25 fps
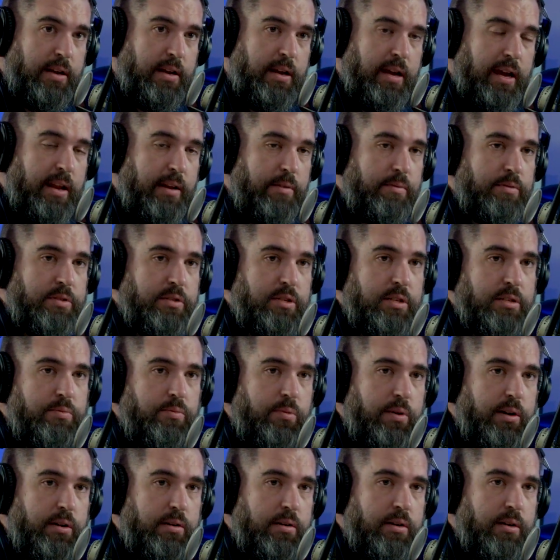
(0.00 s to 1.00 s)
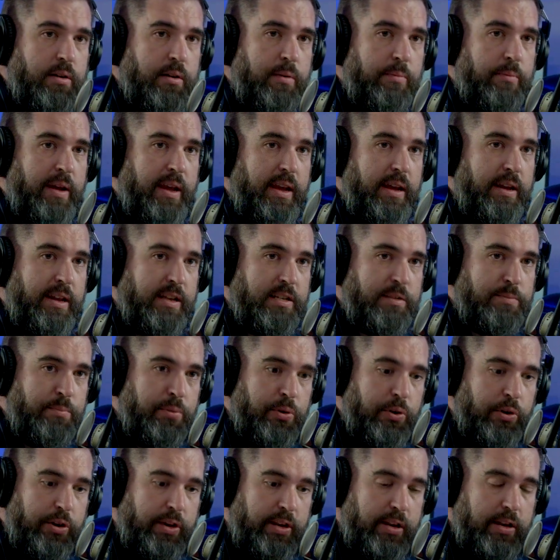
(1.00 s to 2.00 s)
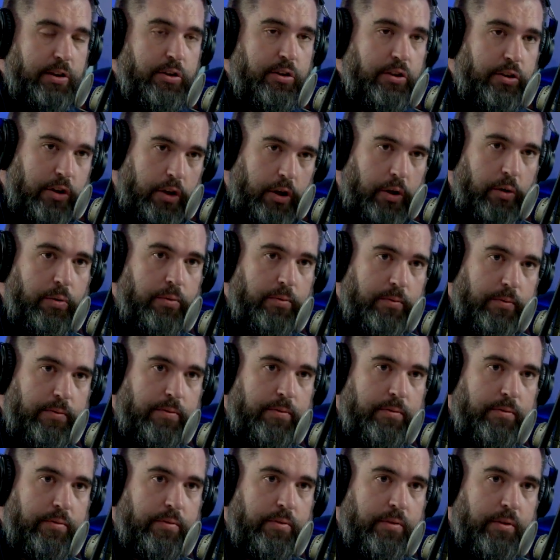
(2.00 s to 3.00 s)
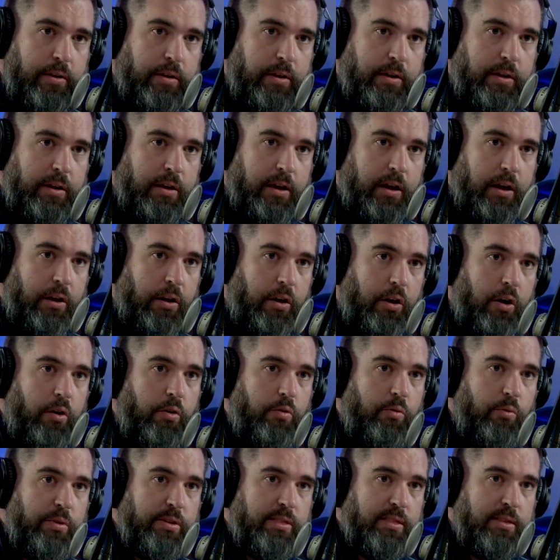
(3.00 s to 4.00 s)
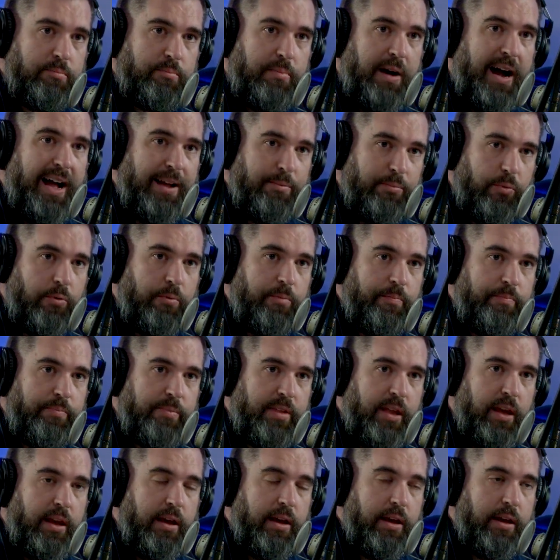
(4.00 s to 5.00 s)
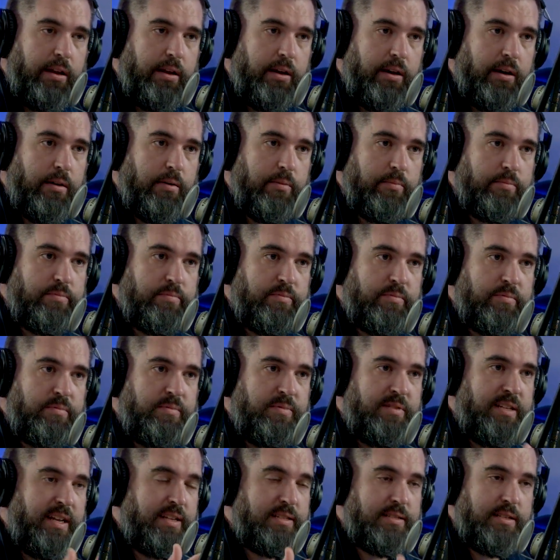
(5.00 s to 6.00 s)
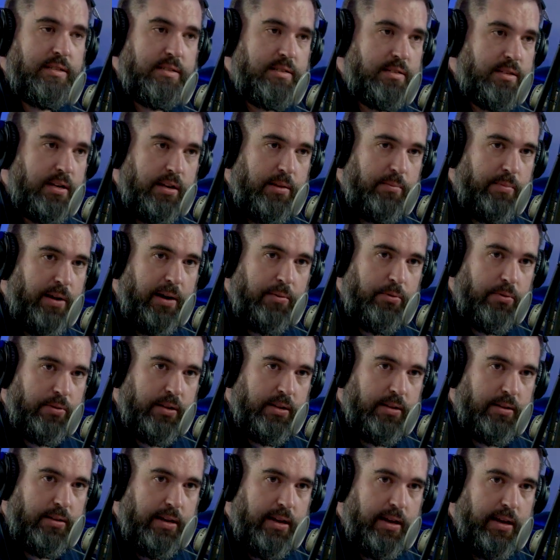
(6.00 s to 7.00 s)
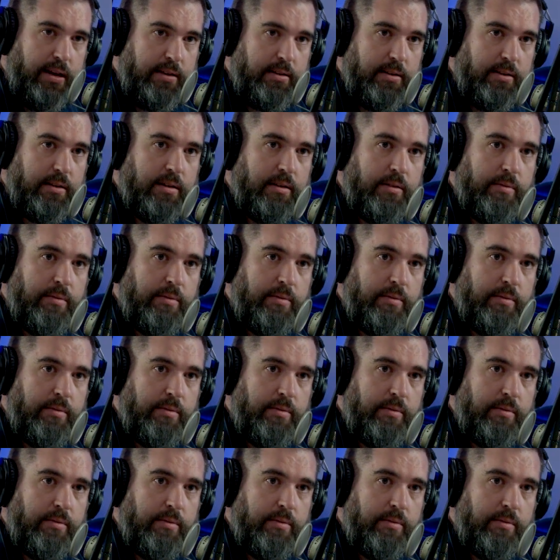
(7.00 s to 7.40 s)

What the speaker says: And it was just where a man has put in notes along with the Bible. And Dixon Study Bible did that.